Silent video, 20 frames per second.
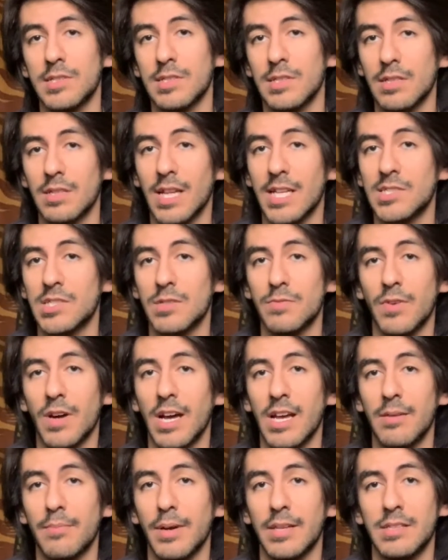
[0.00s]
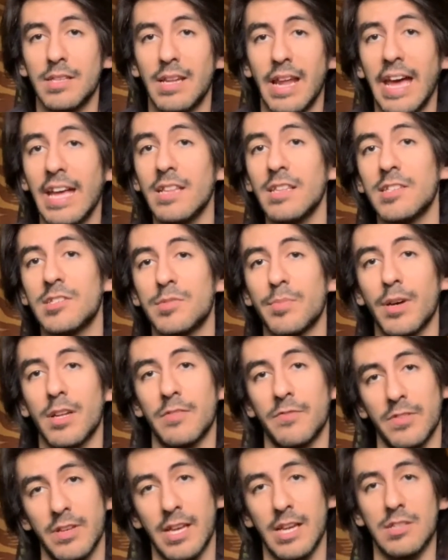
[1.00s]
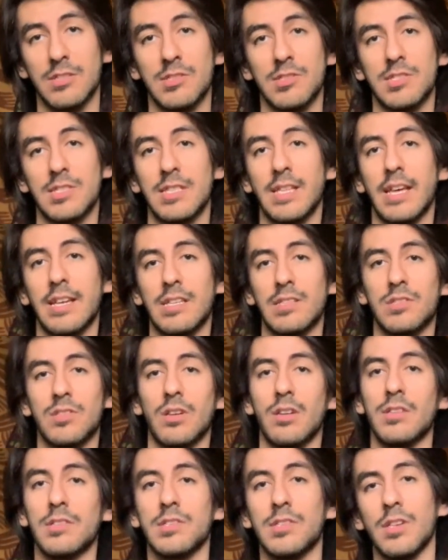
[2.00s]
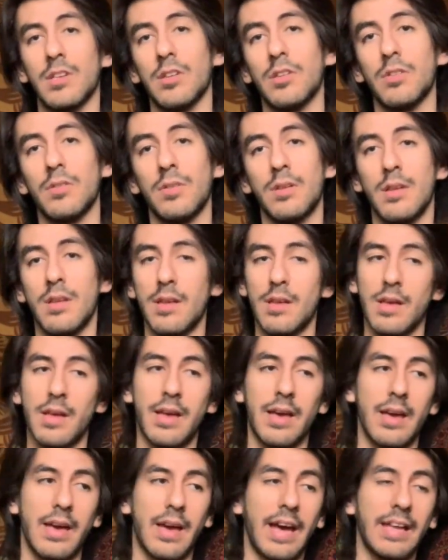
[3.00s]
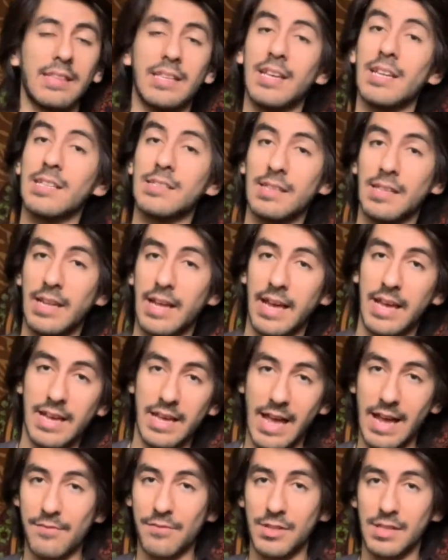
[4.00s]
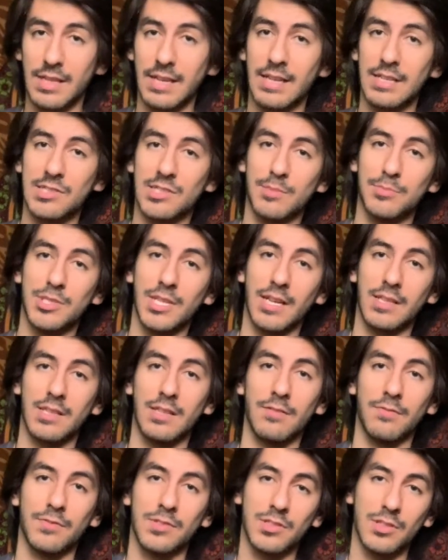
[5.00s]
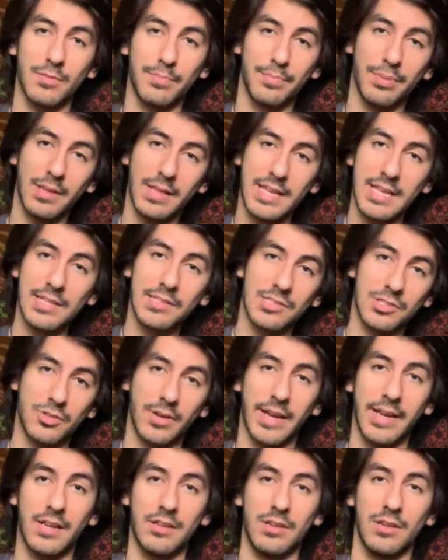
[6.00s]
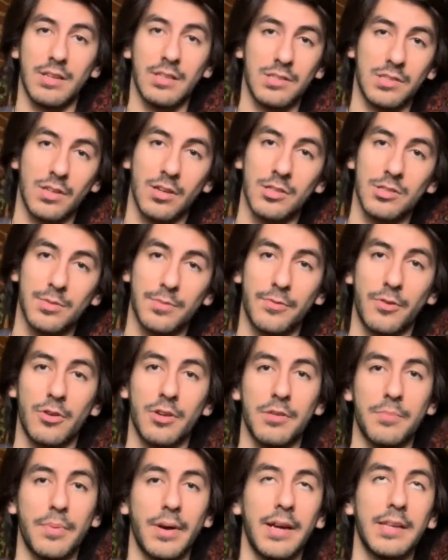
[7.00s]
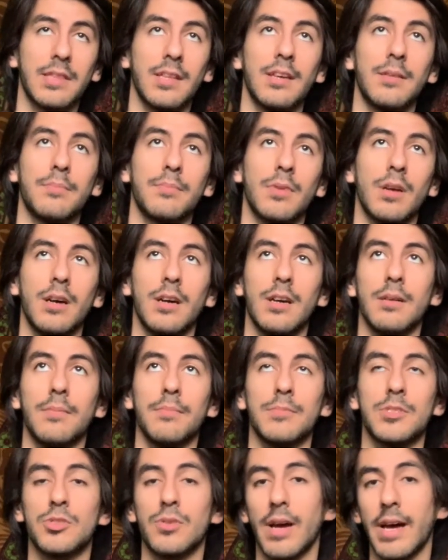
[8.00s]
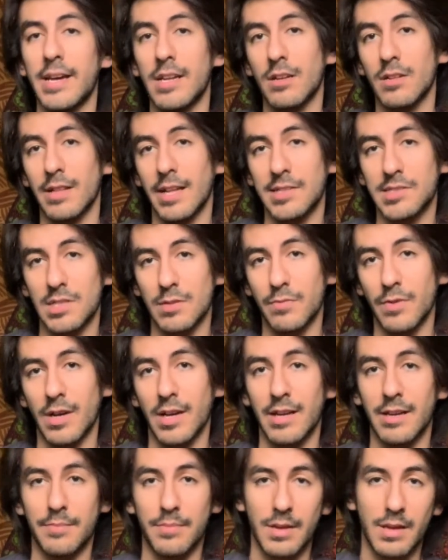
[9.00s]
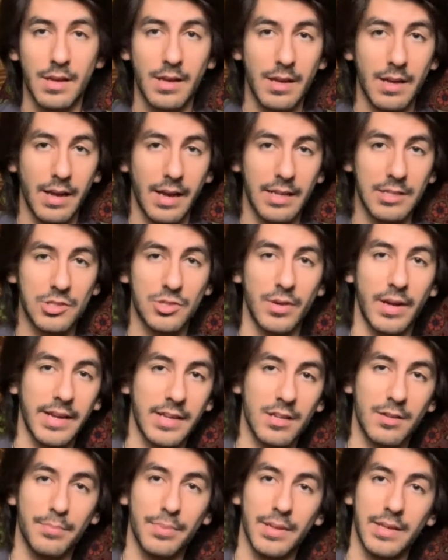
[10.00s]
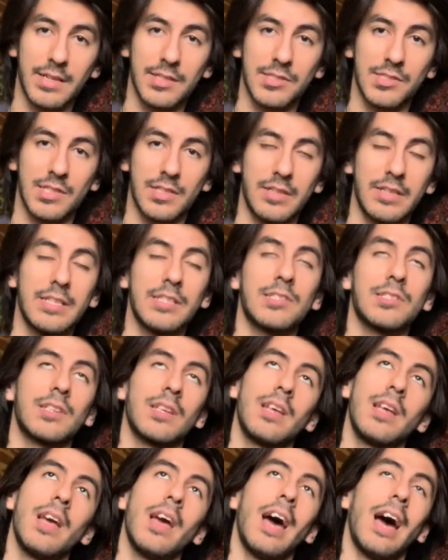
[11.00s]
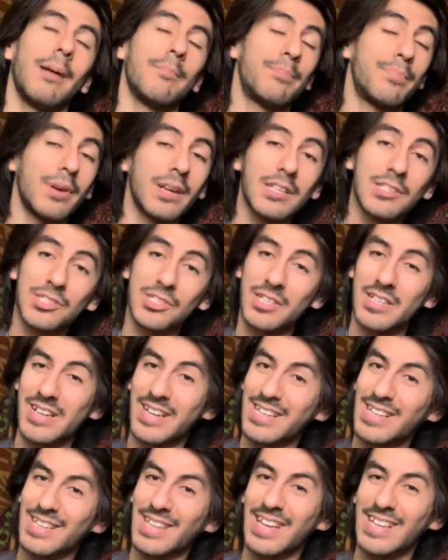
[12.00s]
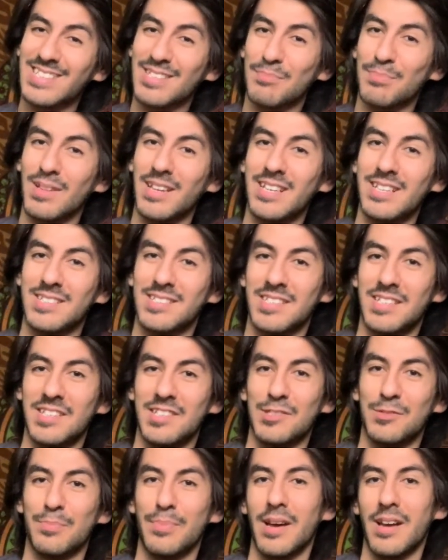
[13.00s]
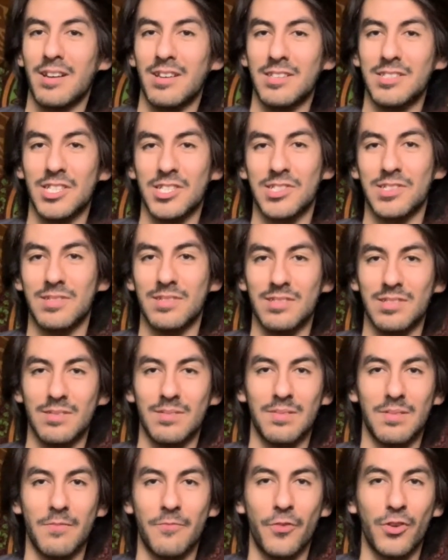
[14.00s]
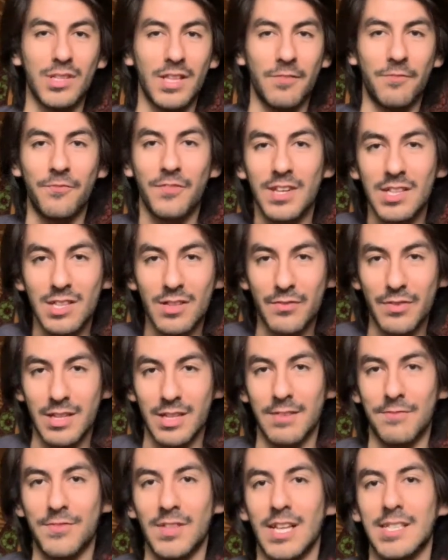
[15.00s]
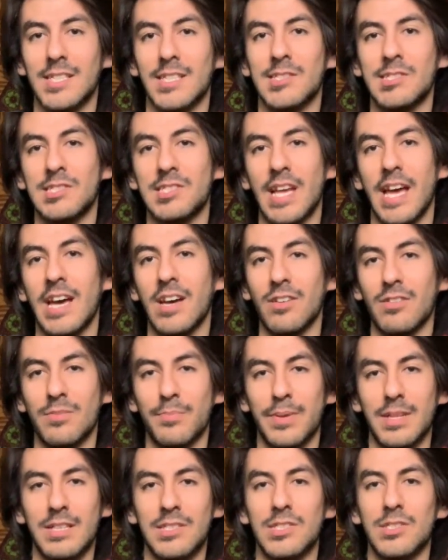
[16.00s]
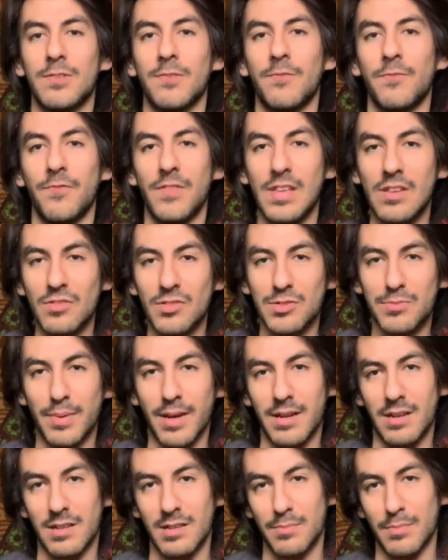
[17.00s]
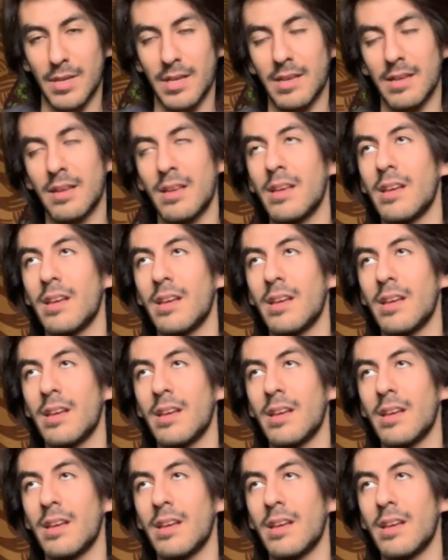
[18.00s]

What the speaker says: the Classic Vibe, I did endless modifications to that guitar. So at the end of the day, everything is subjective. So please try out your guitars before you buy them. Try out a Classic Vibe and try out a Player Series. I'm pretty sure you're gonna like the Player Series better, just for the feel of it, if not the sound, but it just feels better to me.